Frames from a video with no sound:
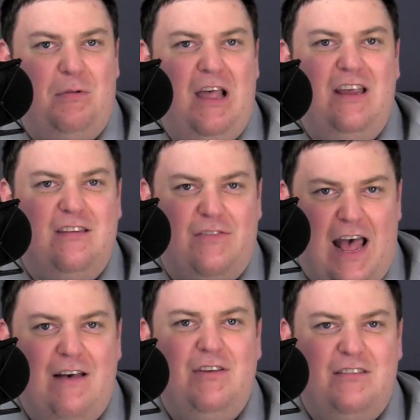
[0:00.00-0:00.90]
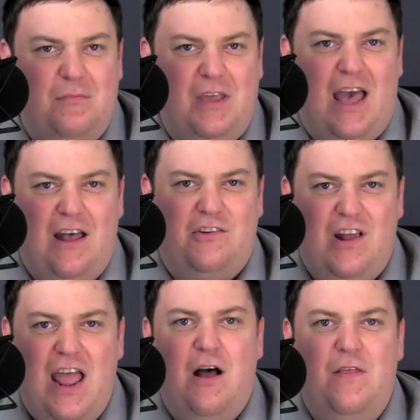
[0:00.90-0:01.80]
place of having some
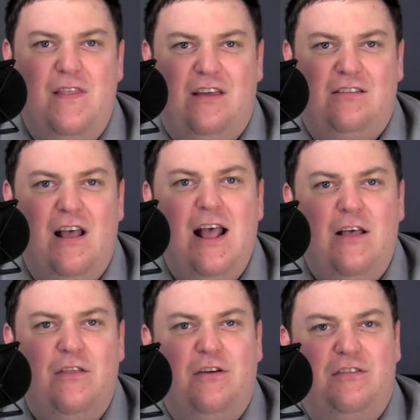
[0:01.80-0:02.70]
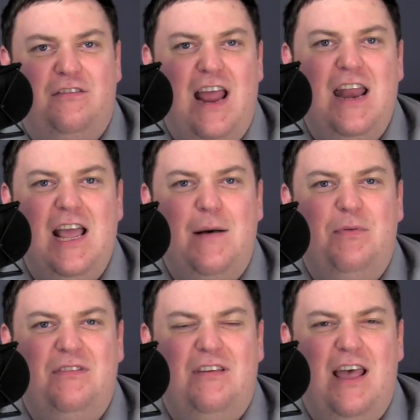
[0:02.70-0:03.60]
cachet on this that are standing up
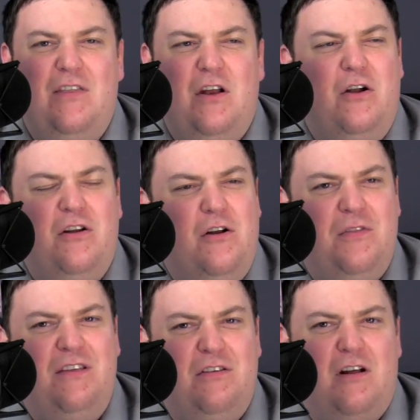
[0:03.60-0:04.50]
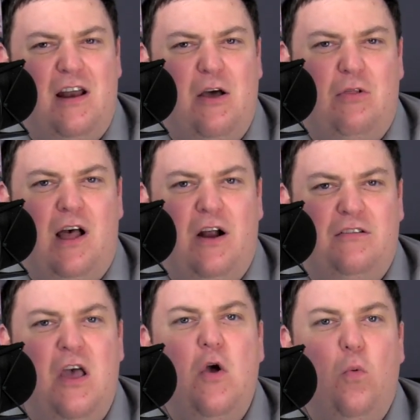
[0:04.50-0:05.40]
and saying that, oh, no, these are not
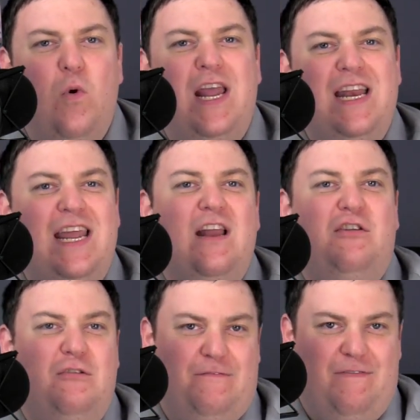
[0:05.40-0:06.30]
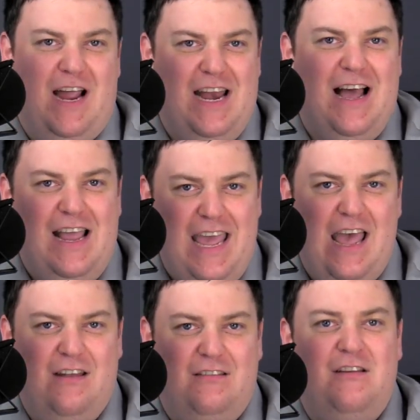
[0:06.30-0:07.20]
outliers. We need to fight
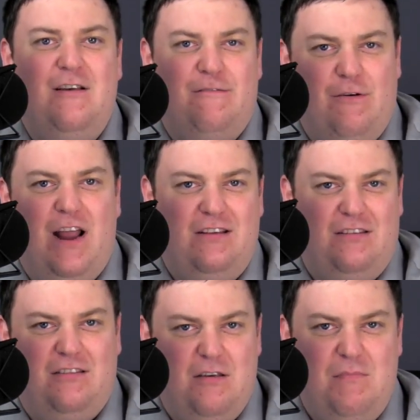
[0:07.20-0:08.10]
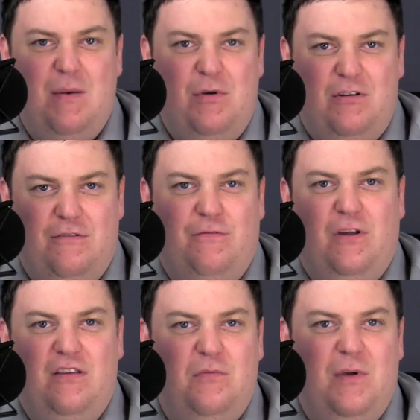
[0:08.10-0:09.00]
against France's commitment to
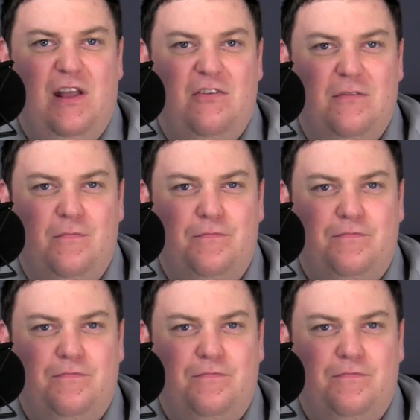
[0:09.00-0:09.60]
free speech.